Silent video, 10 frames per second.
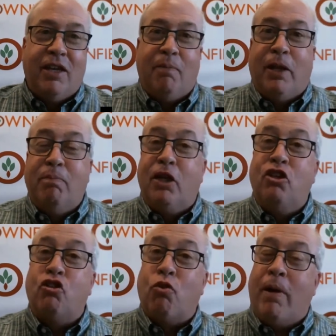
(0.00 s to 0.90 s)
But, but it
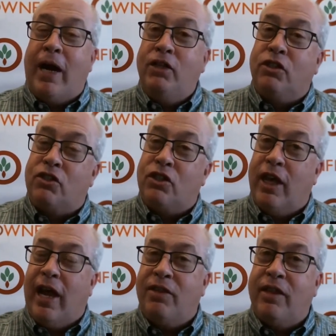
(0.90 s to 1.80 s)
just reminds us
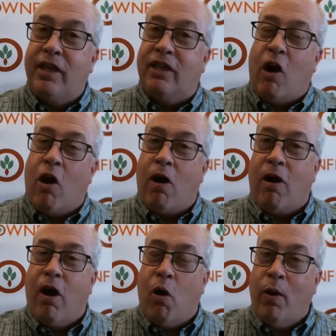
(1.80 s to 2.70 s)
that I think
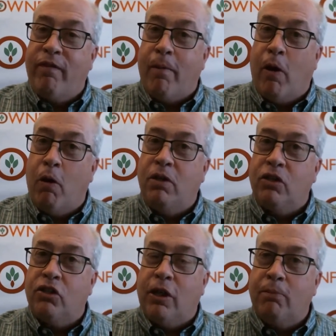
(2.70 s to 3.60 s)
our away from home
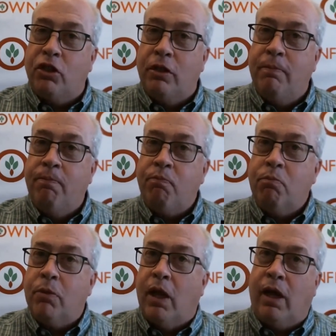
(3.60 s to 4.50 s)
consumption
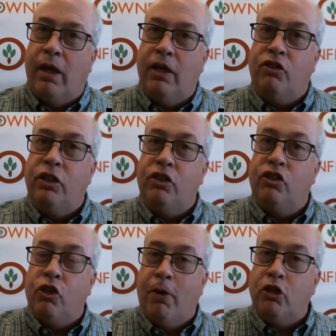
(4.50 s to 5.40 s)
uh, is, is
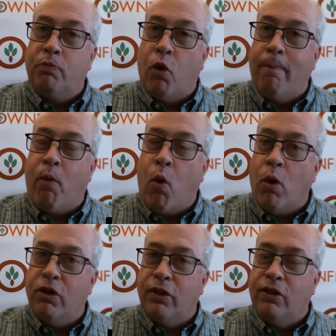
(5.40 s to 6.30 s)
so much more
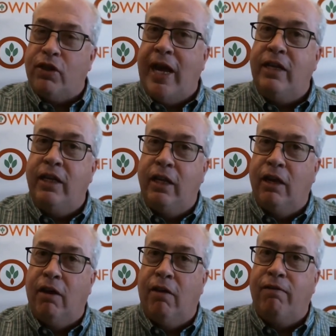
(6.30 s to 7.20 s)
important to this idea
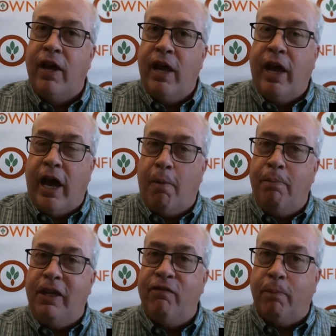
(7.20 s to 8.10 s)
of how
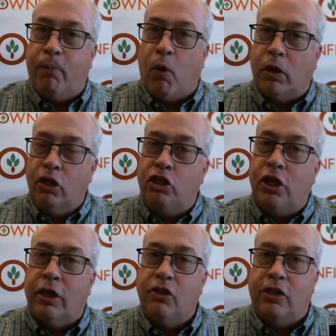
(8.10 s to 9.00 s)
beef and pork and
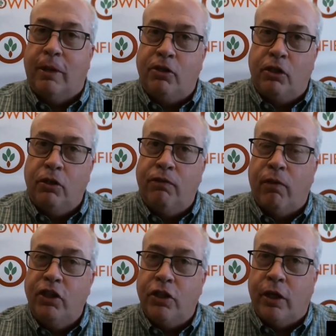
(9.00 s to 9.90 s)
chicken substitute
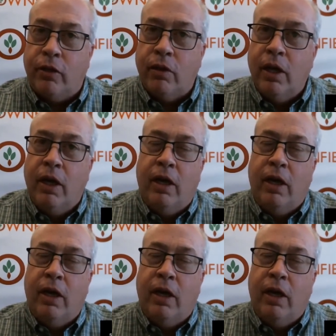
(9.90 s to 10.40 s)
for each other.